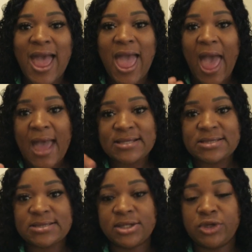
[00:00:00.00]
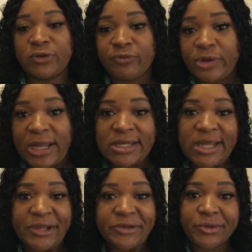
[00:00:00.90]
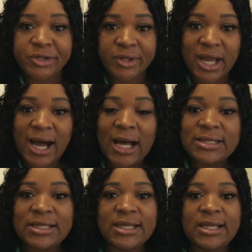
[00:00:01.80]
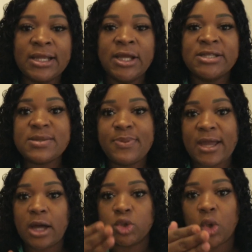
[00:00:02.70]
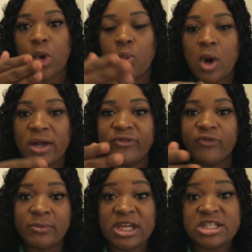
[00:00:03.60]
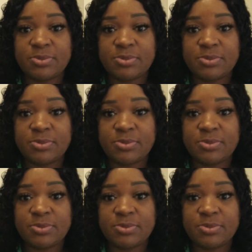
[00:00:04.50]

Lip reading: ask your friend and or your colleague to pick out one from each